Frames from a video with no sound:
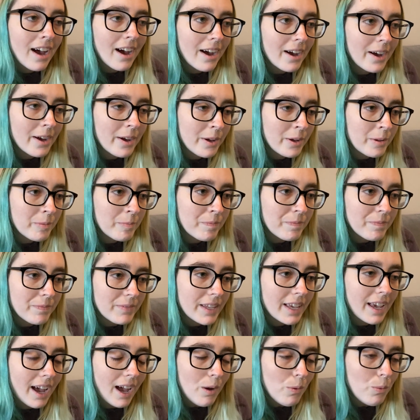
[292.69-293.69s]
Um,
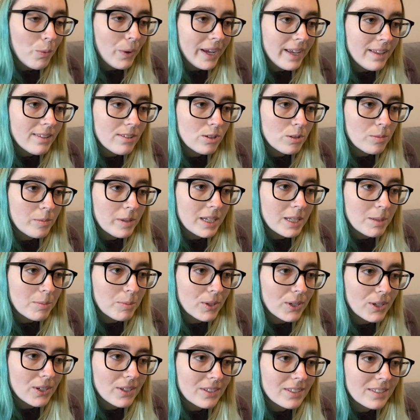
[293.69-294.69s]
got way too many
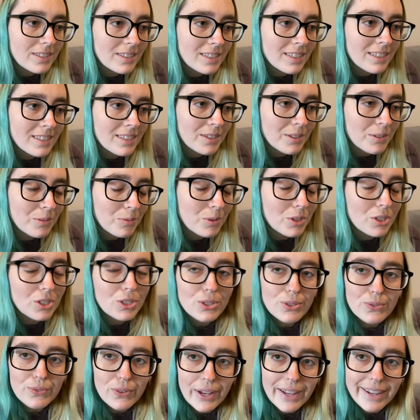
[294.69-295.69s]
books, which
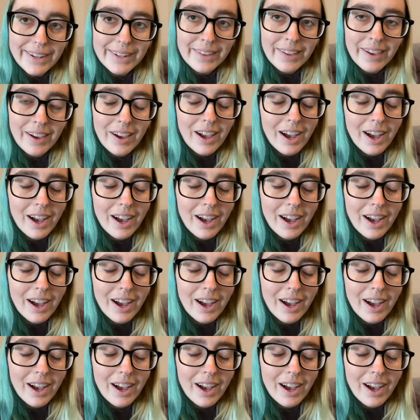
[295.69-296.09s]
is fine.